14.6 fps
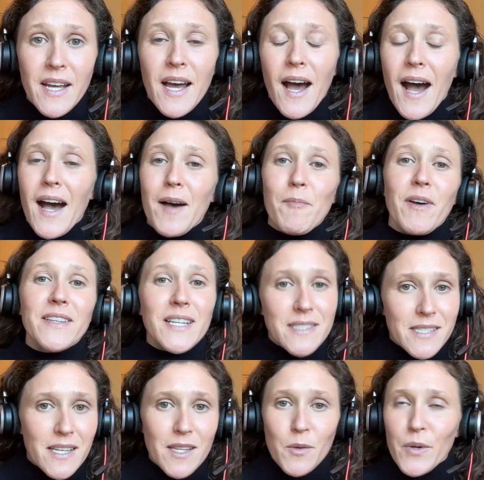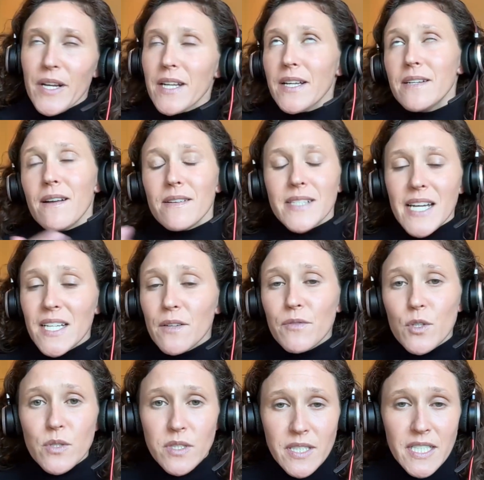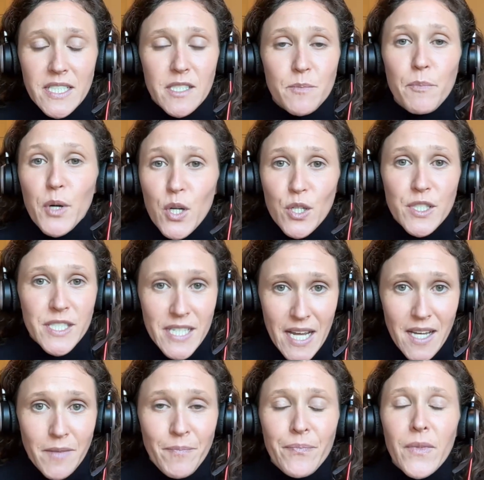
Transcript: um, and let's say they were getting 10 of those leads per day